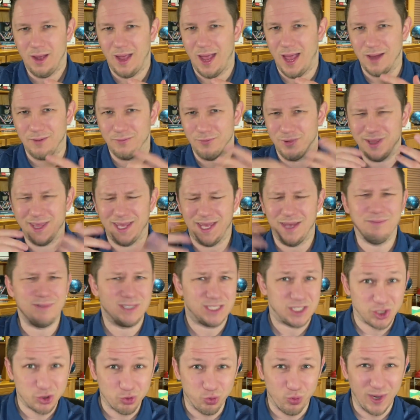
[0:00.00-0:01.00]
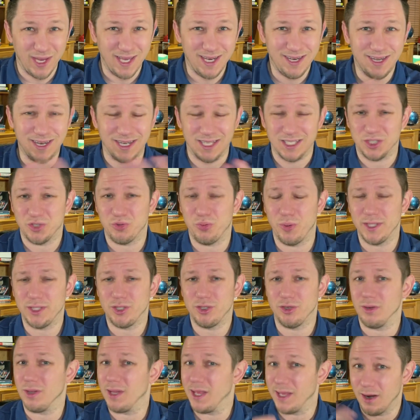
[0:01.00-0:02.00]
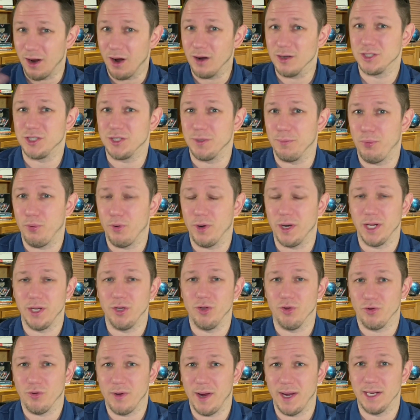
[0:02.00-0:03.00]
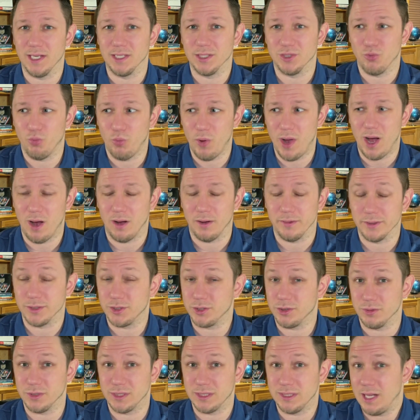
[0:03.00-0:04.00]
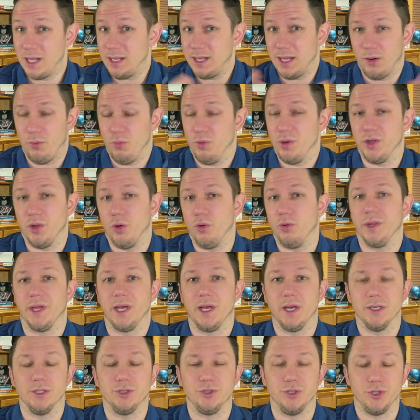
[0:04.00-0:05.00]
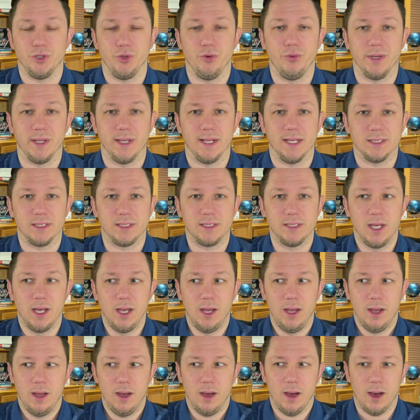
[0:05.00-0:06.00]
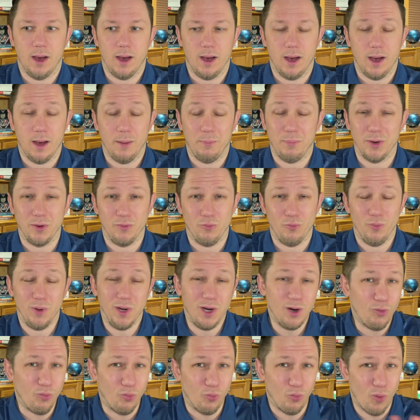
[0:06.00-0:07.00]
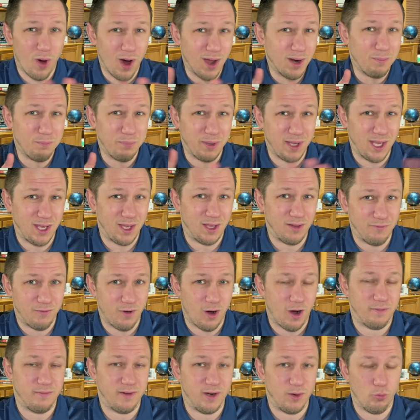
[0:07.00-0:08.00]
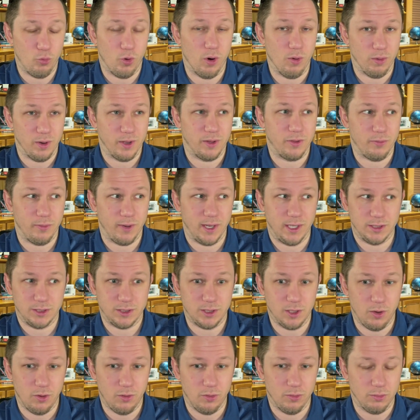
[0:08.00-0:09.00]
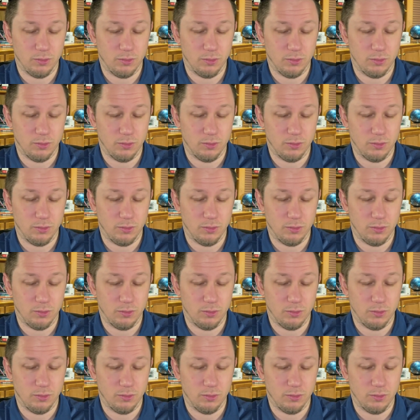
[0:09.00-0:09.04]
and really even Sweden and Switzerland, are supporting Ukraine as well. So it's not like we're the only country doing this. Uh, but we don't want to be involved in World War Three. So